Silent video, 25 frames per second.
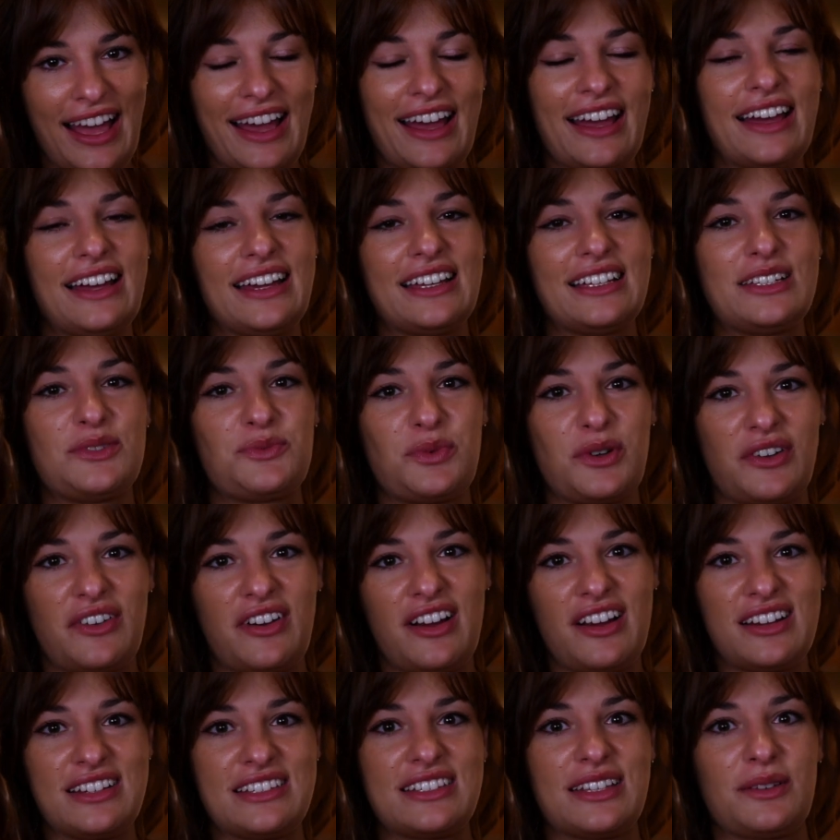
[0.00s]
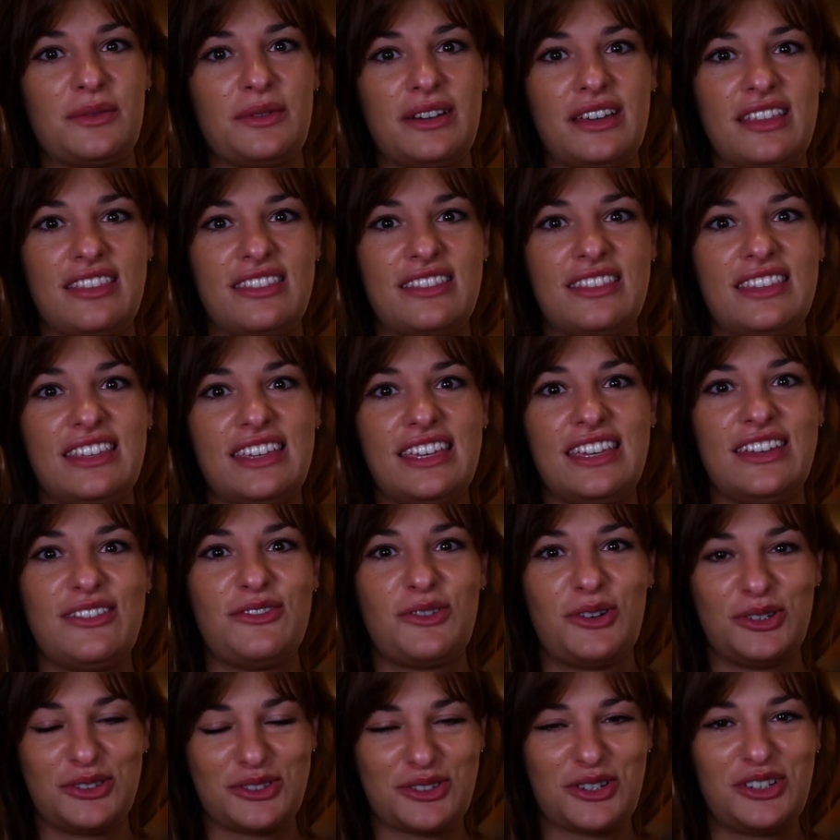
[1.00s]
and we're rehearsing with the
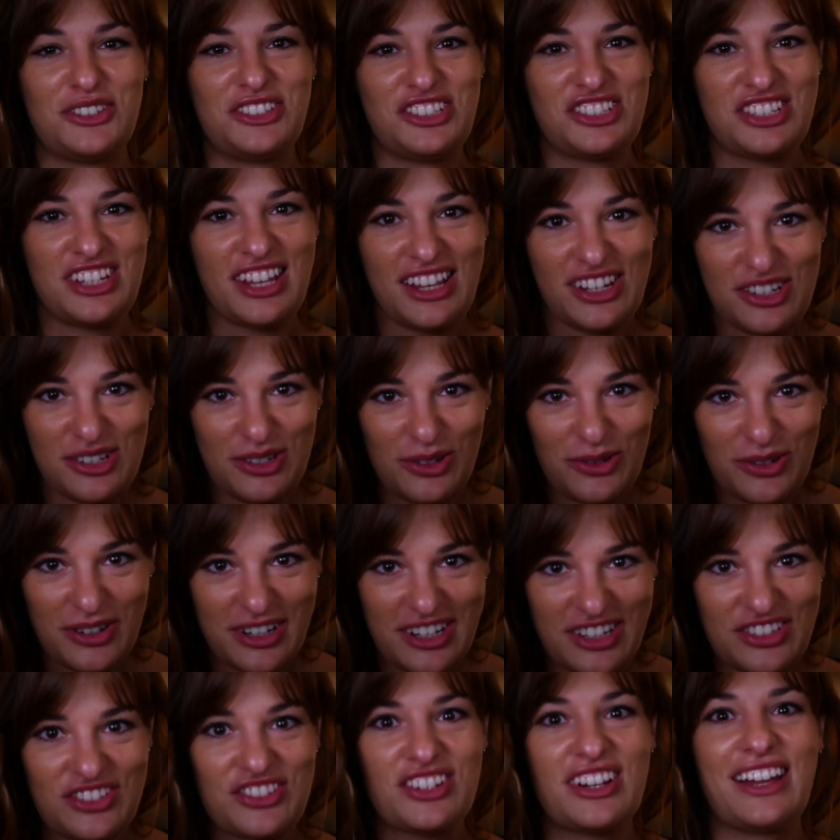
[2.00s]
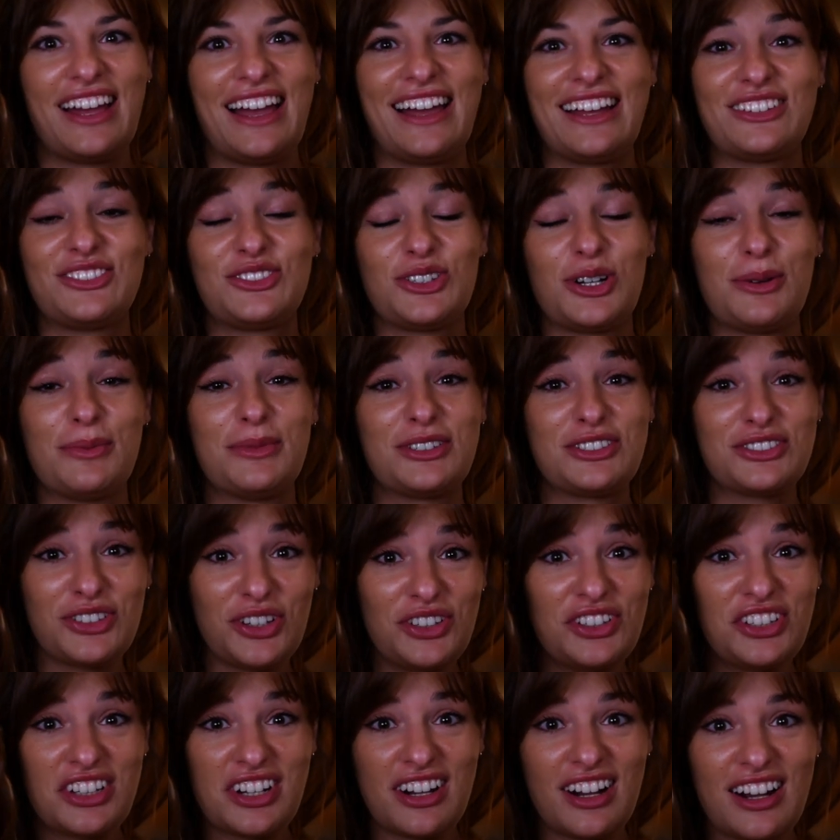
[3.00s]
Royal Scottish National Orchestra and Thomas
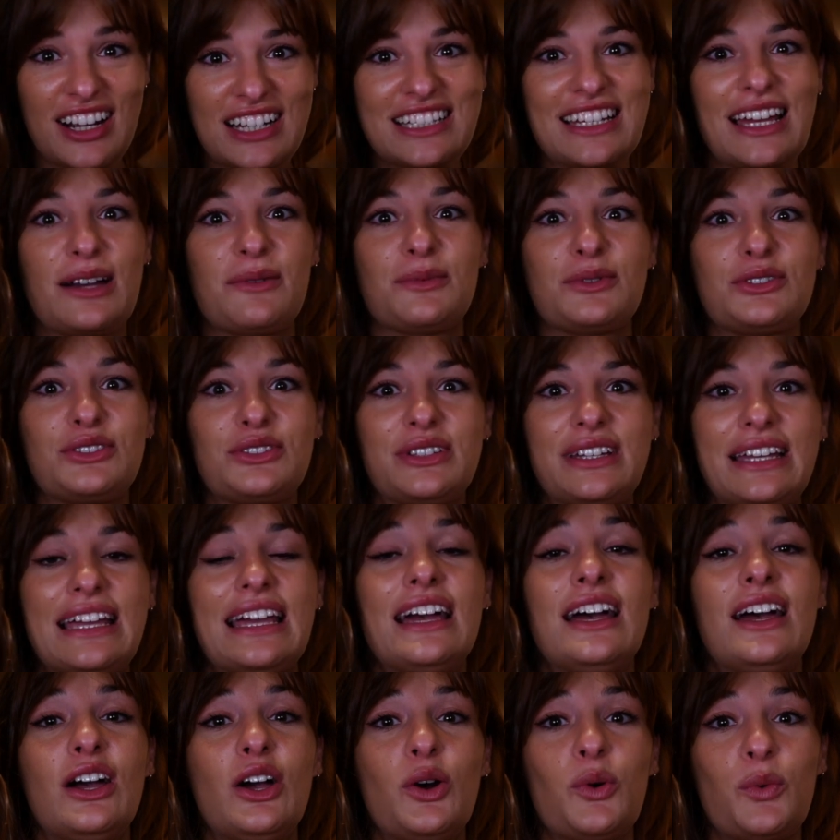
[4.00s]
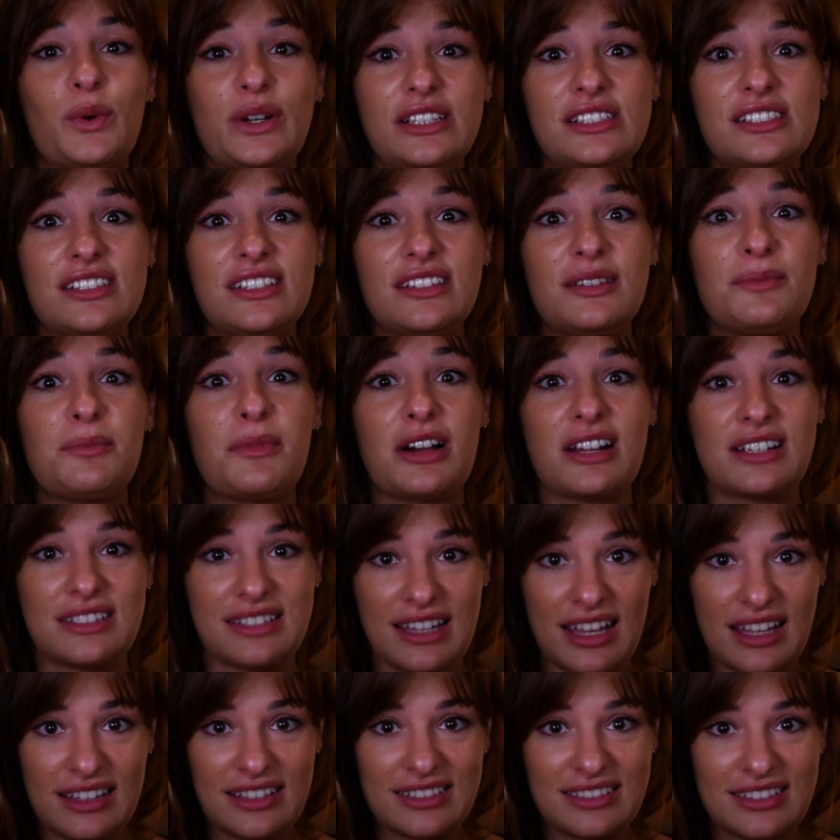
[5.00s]
Sondergaard, and we're doing Wynton
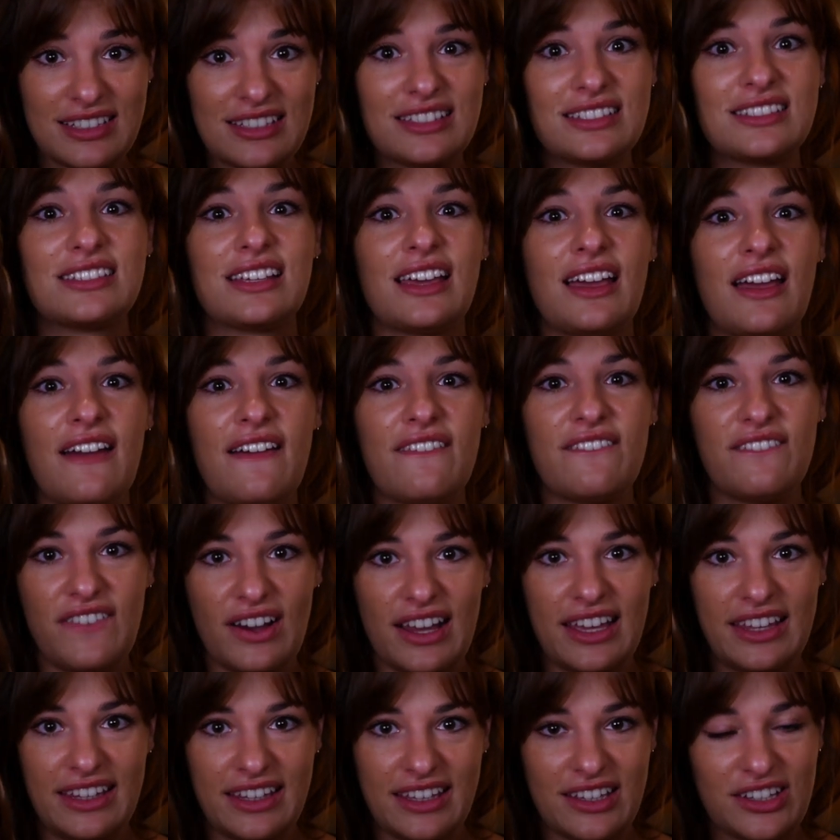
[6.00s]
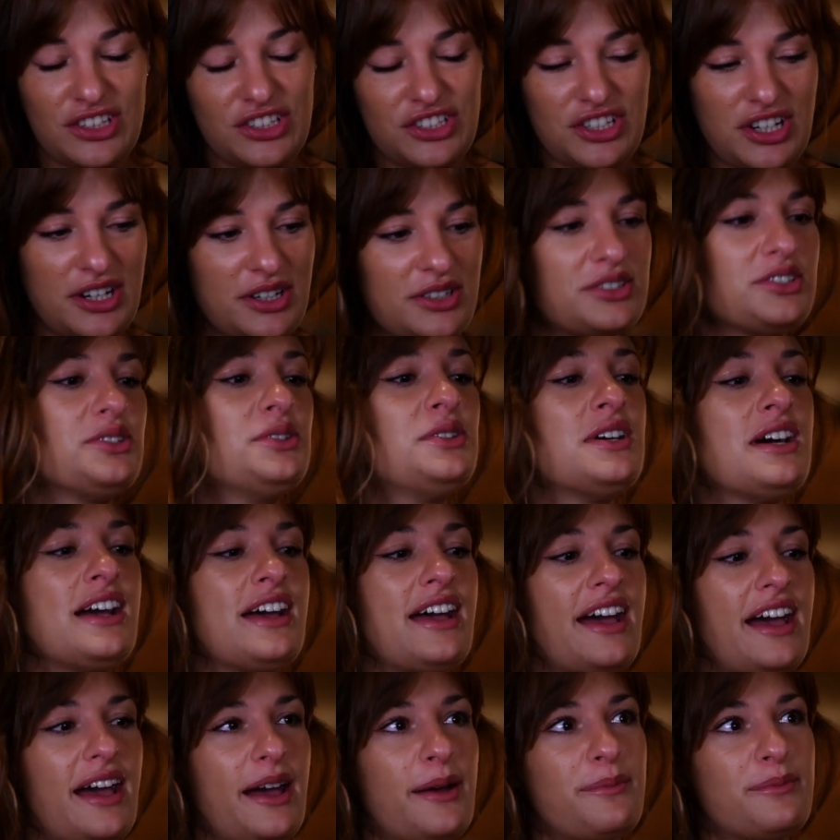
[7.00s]
Marsalis's Violin Concerto.
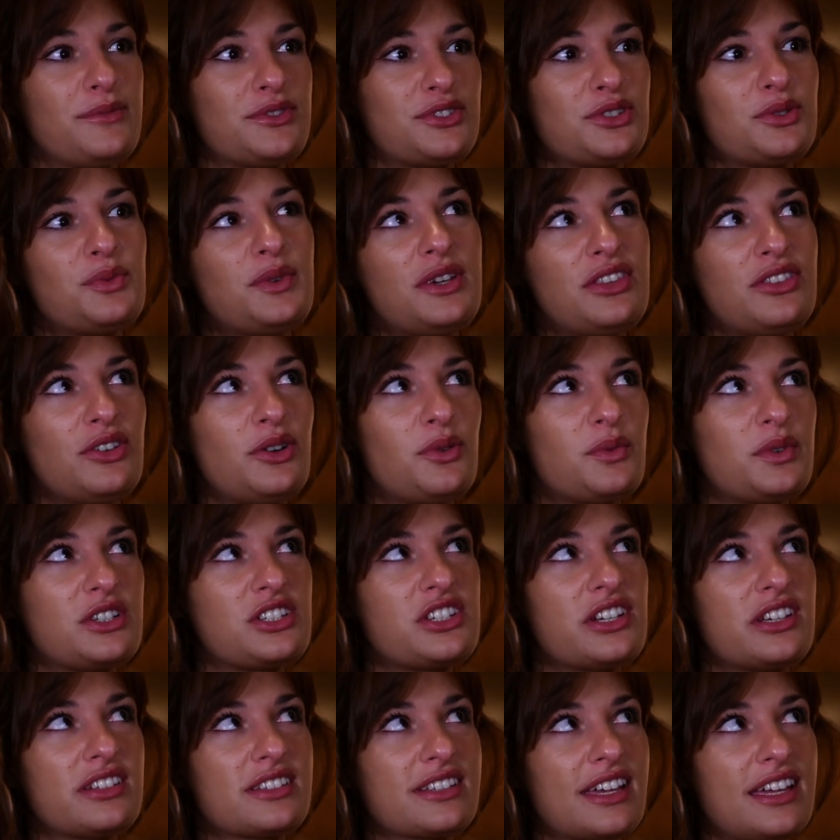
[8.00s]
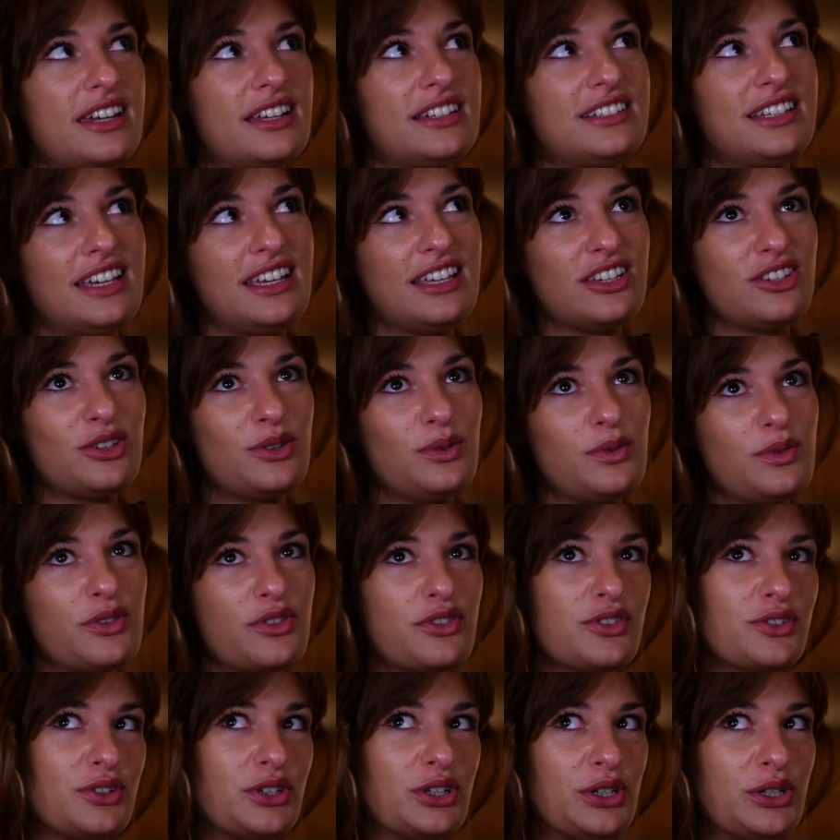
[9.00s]
So we thought we'd just kind of take you
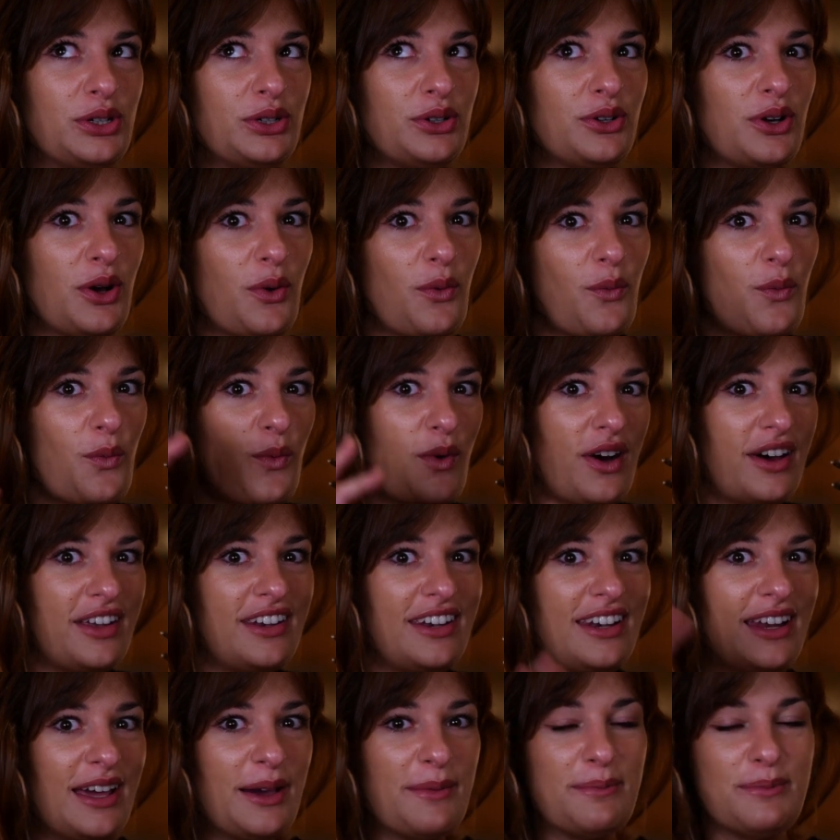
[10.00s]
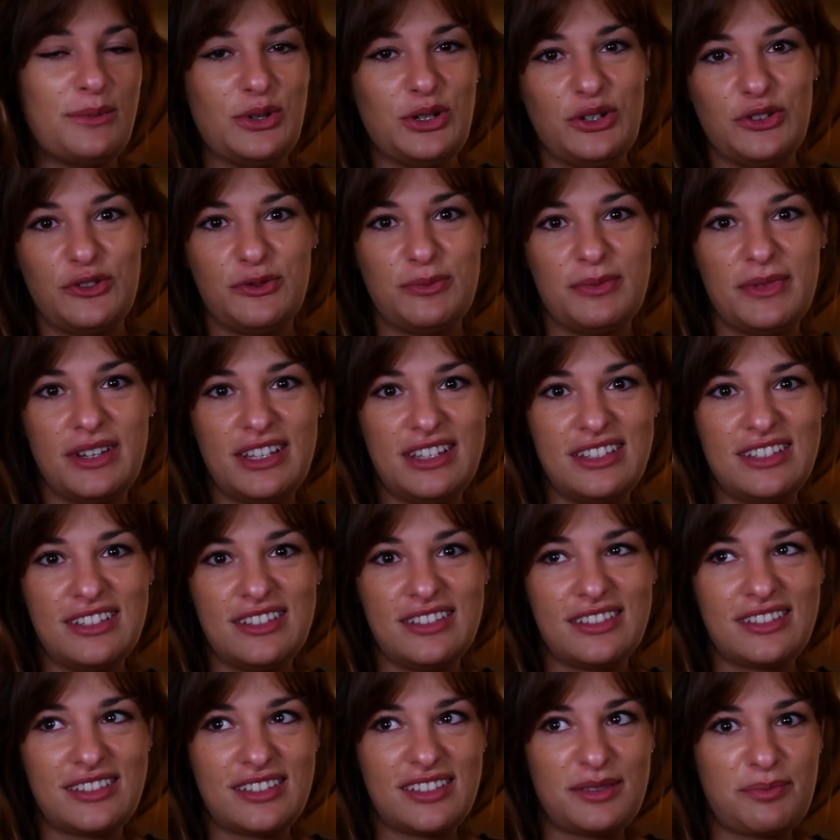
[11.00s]
through one
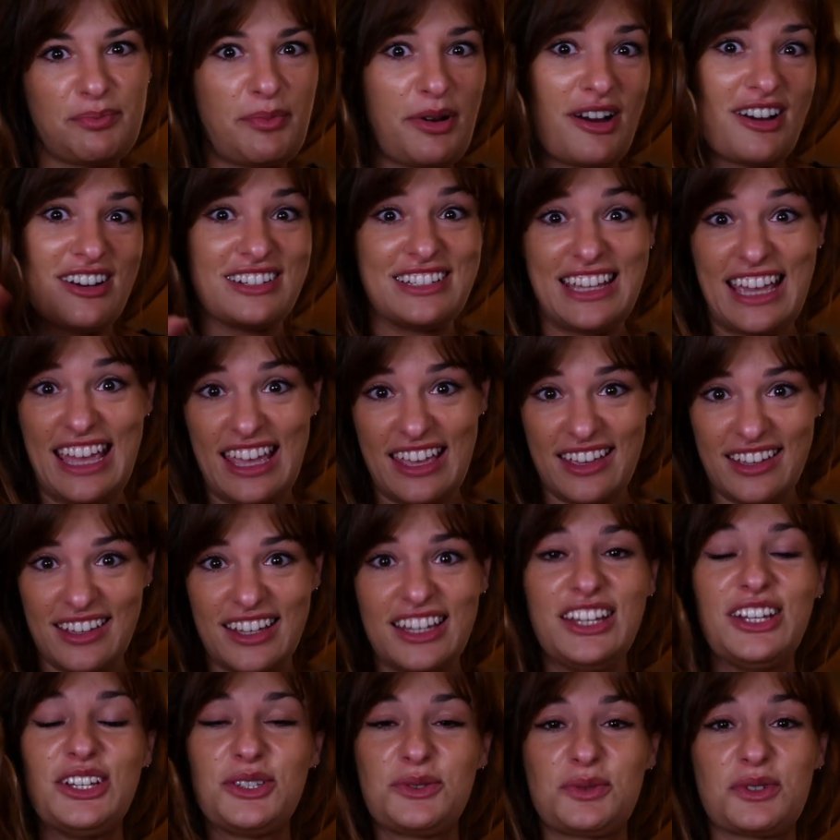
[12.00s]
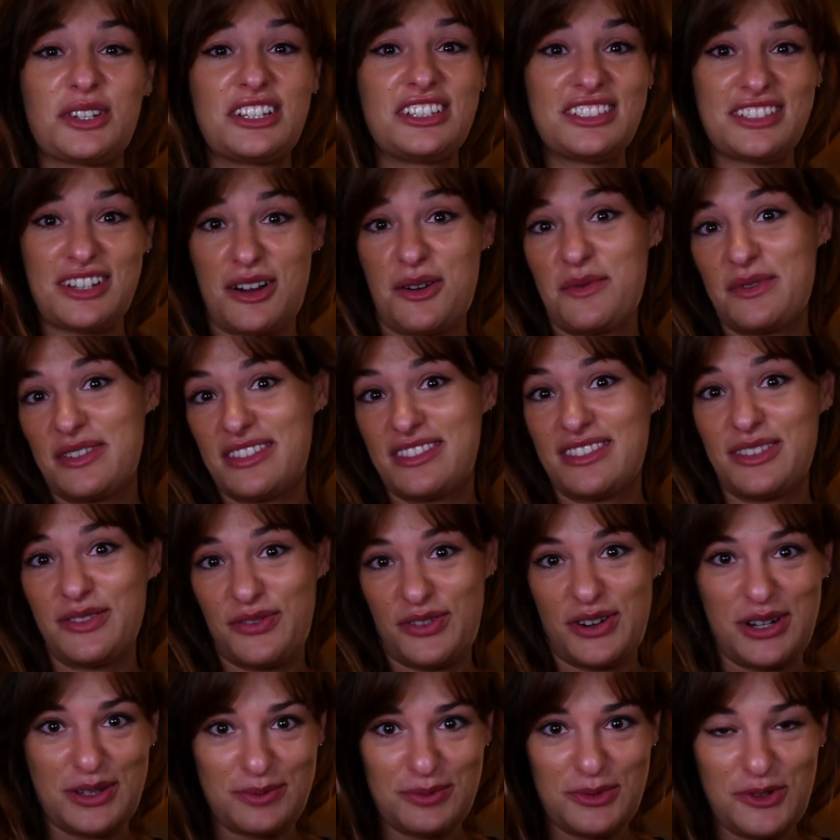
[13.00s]
movement per day. So we're going to start with the
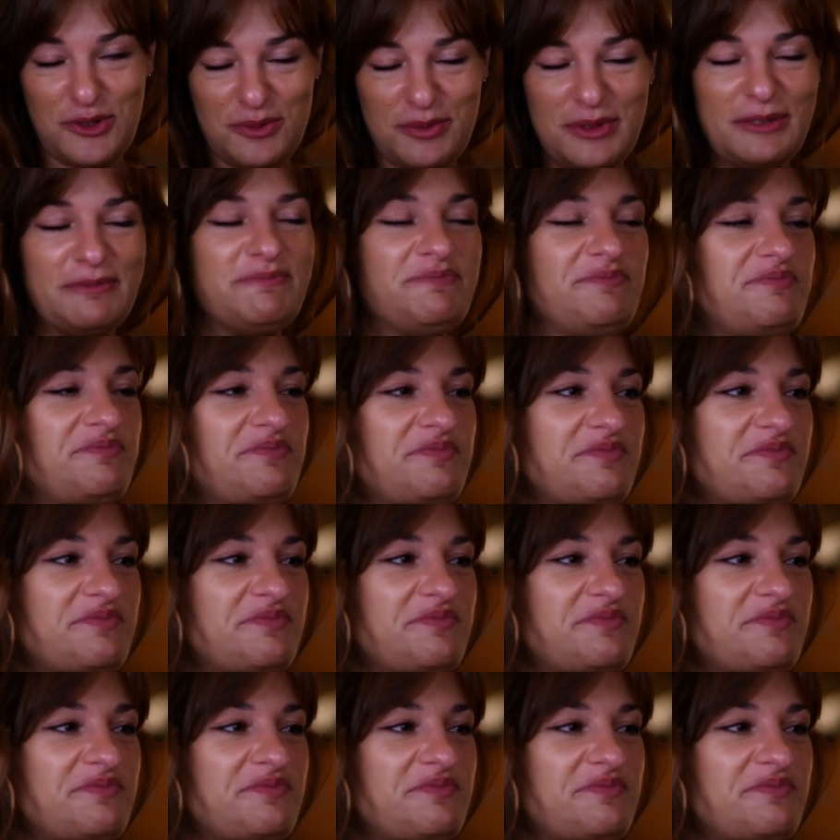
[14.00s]
first movement.